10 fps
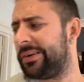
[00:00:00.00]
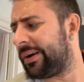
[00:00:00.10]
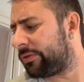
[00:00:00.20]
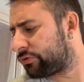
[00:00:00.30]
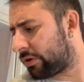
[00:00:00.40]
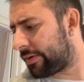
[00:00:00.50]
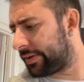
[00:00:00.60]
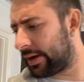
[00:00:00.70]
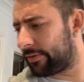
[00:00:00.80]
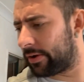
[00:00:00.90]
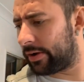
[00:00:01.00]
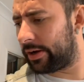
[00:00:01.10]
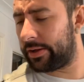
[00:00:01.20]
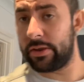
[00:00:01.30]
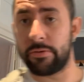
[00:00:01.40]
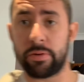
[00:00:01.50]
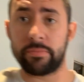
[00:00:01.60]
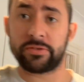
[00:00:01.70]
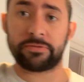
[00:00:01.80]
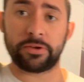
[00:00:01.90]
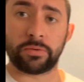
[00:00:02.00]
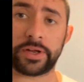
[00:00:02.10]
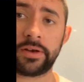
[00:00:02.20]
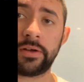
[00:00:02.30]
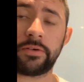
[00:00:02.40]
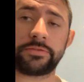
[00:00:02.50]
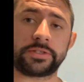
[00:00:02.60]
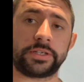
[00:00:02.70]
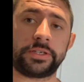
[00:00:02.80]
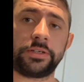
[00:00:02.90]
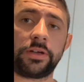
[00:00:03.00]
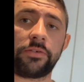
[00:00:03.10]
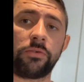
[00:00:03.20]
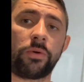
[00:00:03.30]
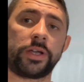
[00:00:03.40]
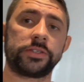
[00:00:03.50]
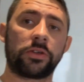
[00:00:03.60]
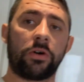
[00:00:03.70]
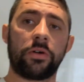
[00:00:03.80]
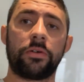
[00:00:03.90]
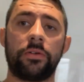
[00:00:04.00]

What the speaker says: I was driving the other night. I had no problems with fueling. Obviously, I've always sort